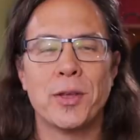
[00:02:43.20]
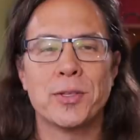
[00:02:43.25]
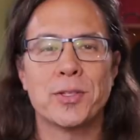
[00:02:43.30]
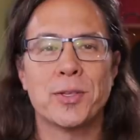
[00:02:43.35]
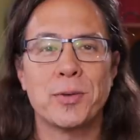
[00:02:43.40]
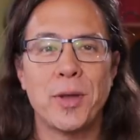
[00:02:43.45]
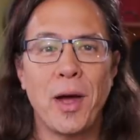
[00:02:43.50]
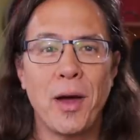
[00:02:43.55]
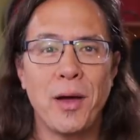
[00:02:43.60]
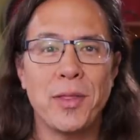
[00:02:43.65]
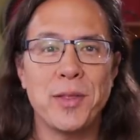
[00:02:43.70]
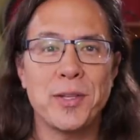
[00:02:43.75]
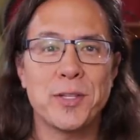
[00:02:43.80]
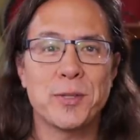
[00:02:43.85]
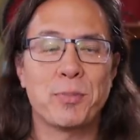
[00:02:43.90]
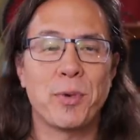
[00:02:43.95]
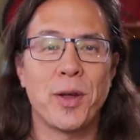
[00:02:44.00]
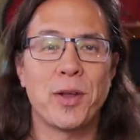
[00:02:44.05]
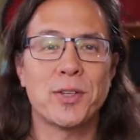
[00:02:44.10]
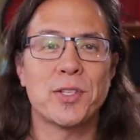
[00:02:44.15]
So now this
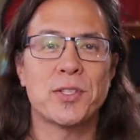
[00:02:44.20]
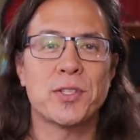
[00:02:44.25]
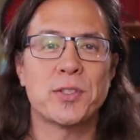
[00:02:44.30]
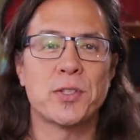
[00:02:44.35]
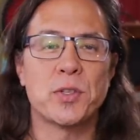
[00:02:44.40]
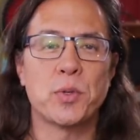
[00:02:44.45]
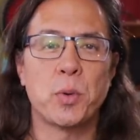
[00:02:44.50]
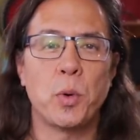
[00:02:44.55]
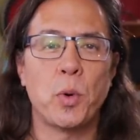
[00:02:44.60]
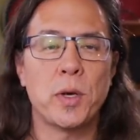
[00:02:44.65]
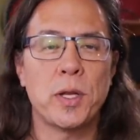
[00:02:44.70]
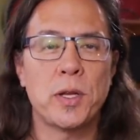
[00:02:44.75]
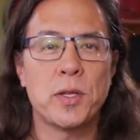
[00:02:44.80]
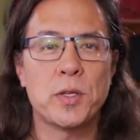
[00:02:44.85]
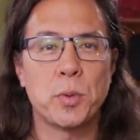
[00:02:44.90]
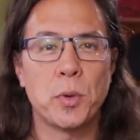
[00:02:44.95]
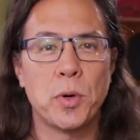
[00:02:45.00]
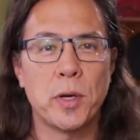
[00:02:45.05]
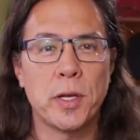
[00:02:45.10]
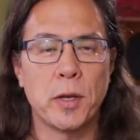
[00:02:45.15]
brings us to
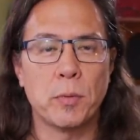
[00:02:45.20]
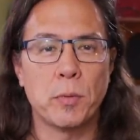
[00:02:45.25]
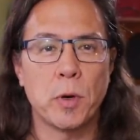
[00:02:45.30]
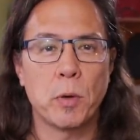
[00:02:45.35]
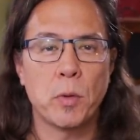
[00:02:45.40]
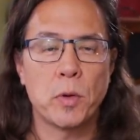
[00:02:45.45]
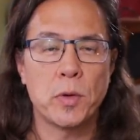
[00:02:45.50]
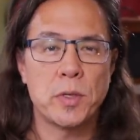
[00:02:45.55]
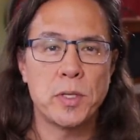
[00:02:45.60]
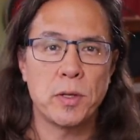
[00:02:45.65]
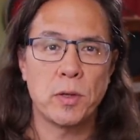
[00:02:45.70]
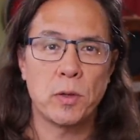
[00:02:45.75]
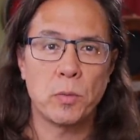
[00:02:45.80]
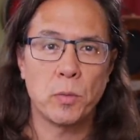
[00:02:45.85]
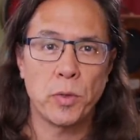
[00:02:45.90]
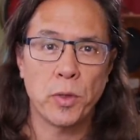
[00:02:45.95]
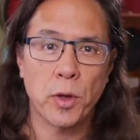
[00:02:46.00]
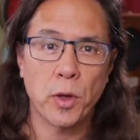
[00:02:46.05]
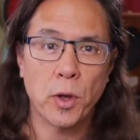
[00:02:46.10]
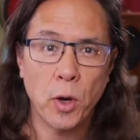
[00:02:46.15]
2020, where we're dealing
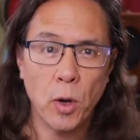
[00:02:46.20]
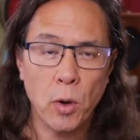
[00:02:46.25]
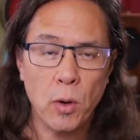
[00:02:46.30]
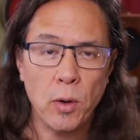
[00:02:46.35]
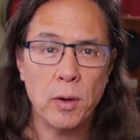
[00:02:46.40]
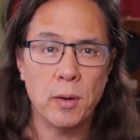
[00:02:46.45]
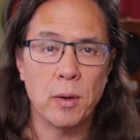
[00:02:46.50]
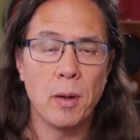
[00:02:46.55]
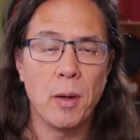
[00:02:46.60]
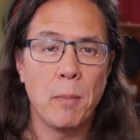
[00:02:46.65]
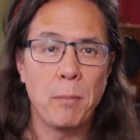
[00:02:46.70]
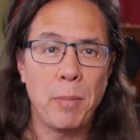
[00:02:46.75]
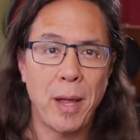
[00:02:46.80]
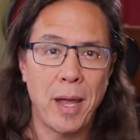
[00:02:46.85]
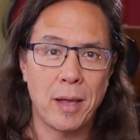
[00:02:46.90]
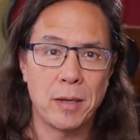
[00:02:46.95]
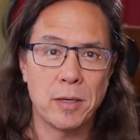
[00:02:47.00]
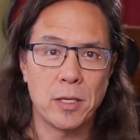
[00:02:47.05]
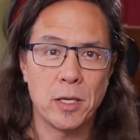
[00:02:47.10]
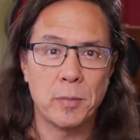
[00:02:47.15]
with a current
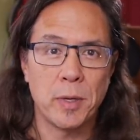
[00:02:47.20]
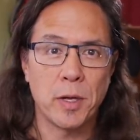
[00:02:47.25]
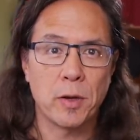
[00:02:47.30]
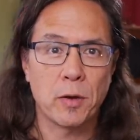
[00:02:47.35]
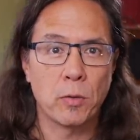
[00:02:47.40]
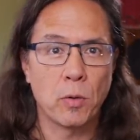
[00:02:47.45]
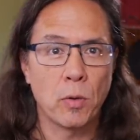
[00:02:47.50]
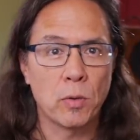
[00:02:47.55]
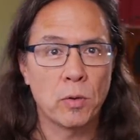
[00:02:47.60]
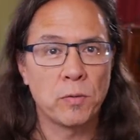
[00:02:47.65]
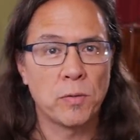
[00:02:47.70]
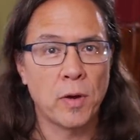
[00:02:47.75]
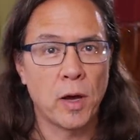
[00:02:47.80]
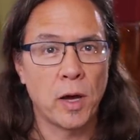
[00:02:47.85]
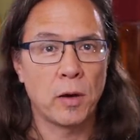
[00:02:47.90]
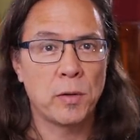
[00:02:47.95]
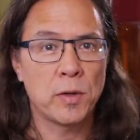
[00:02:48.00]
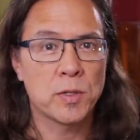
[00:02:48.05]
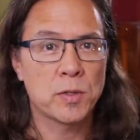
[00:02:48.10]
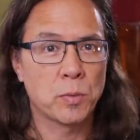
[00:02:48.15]
pandemic,
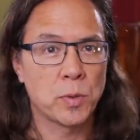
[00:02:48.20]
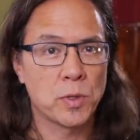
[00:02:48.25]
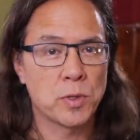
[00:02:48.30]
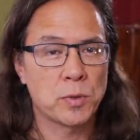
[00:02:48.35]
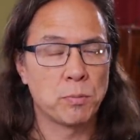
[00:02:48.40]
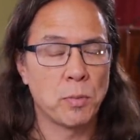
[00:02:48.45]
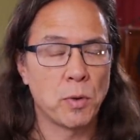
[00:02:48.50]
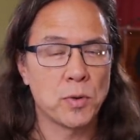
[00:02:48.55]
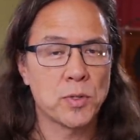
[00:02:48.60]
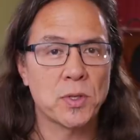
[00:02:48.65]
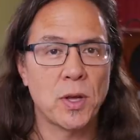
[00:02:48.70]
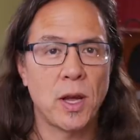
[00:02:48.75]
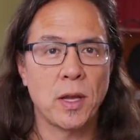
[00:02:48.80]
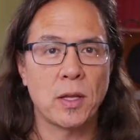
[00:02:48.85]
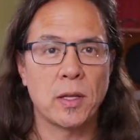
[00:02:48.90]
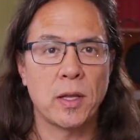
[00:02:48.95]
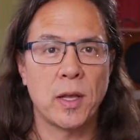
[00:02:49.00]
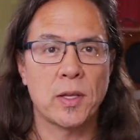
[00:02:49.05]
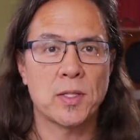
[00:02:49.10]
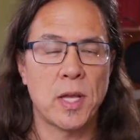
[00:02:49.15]
coronavirus, which most
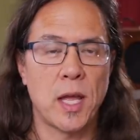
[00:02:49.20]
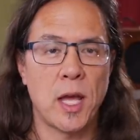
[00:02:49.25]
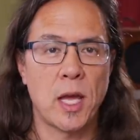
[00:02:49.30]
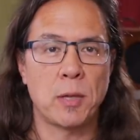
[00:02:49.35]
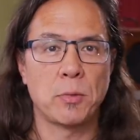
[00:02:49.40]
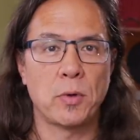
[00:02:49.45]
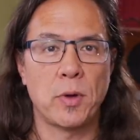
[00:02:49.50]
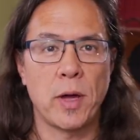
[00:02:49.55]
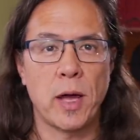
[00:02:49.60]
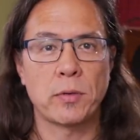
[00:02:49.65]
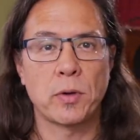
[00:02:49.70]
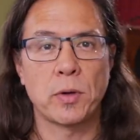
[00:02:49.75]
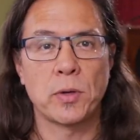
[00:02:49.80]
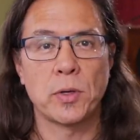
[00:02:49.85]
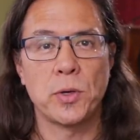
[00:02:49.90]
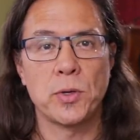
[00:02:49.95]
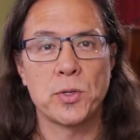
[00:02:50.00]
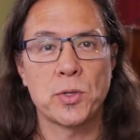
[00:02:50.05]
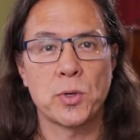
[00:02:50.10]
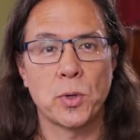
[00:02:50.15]
likely has animal
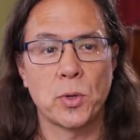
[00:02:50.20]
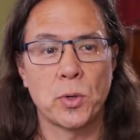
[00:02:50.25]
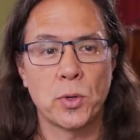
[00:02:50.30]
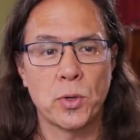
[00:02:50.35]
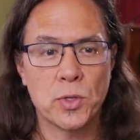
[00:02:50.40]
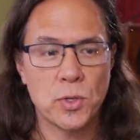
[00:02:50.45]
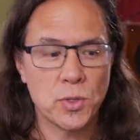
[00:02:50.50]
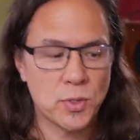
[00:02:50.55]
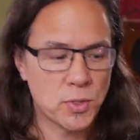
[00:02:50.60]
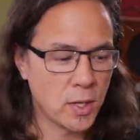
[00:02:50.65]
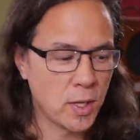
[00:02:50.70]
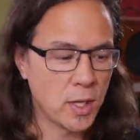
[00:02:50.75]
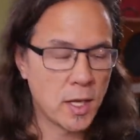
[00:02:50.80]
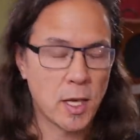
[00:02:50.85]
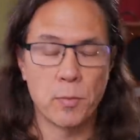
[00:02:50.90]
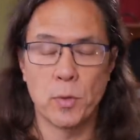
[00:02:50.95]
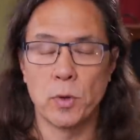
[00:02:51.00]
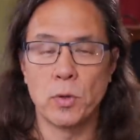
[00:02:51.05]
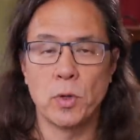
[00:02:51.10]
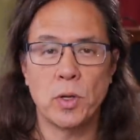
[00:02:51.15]
agriculture origins,
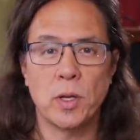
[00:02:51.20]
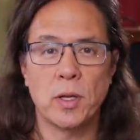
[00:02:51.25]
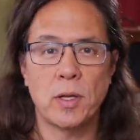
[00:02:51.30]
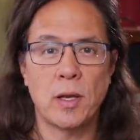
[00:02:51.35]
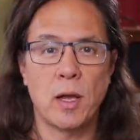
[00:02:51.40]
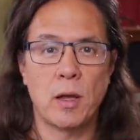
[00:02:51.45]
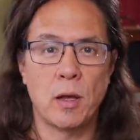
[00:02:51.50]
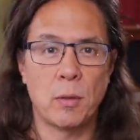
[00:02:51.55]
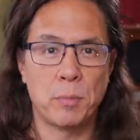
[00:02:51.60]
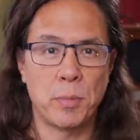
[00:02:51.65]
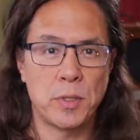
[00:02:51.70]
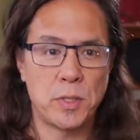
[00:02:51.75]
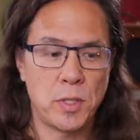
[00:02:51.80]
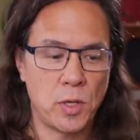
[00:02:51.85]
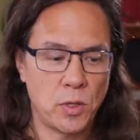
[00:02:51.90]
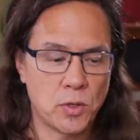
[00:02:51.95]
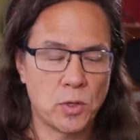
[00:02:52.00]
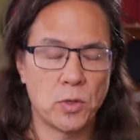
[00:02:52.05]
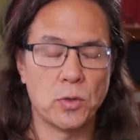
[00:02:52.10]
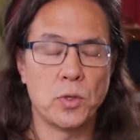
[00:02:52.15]
and we're looking at a
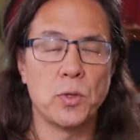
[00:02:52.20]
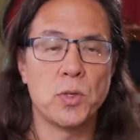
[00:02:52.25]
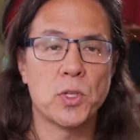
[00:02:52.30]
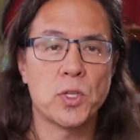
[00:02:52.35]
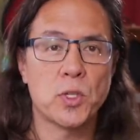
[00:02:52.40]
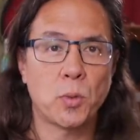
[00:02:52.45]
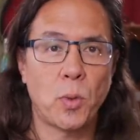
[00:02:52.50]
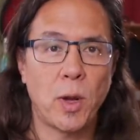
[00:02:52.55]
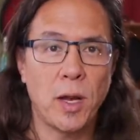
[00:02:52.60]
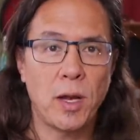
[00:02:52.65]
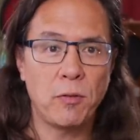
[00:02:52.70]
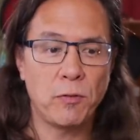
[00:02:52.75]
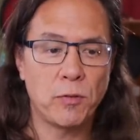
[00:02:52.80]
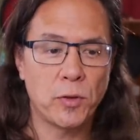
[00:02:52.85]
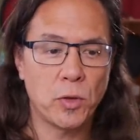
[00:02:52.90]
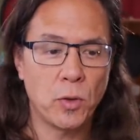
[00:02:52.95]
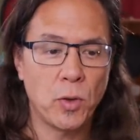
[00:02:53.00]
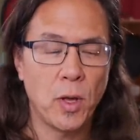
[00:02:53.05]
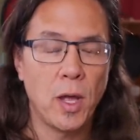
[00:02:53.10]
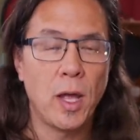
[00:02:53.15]
potential new swine
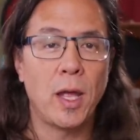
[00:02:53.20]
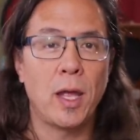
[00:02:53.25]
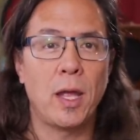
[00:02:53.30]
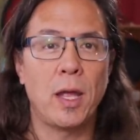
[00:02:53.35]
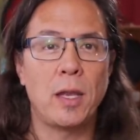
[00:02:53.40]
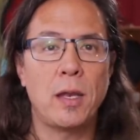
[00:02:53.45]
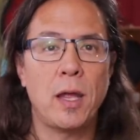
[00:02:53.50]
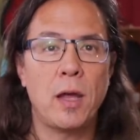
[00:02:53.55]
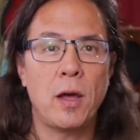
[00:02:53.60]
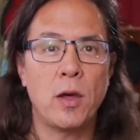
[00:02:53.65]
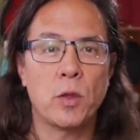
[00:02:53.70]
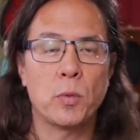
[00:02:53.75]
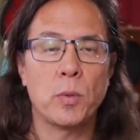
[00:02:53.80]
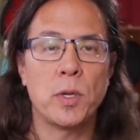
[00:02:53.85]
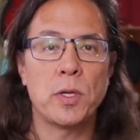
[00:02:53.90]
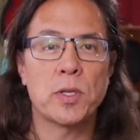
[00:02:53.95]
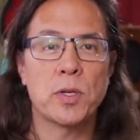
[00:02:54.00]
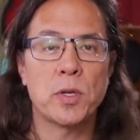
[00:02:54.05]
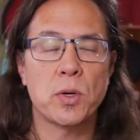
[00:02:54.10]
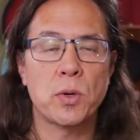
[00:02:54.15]
flu, and now the
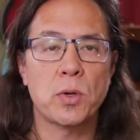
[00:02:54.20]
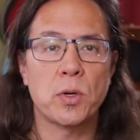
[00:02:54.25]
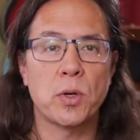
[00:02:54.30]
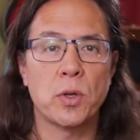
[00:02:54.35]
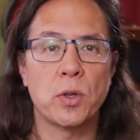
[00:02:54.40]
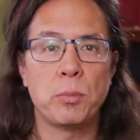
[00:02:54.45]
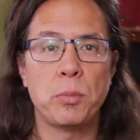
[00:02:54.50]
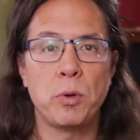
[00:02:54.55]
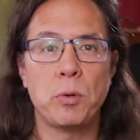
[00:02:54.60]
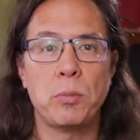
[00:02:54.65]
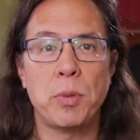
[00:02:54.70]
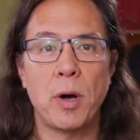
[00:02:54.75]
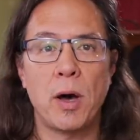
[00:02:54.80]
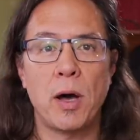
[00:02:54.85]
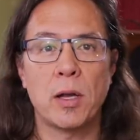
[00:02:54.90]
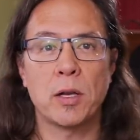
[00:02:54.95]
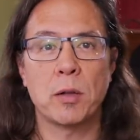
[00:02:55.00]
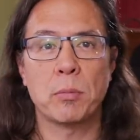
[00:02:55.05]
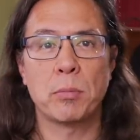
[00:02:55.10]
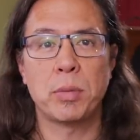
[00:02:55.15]
return of the
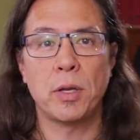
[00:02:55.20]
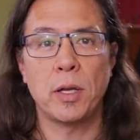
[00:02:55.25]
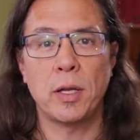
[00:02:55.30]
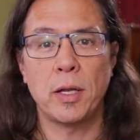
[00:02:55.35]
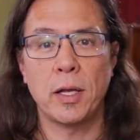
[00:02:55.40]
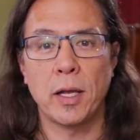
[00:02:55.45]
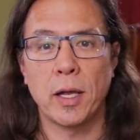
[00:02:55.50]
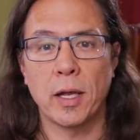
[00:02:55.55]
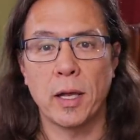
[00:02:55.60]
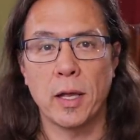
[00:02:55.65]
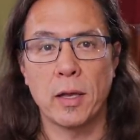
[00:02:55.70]
bubonic plague.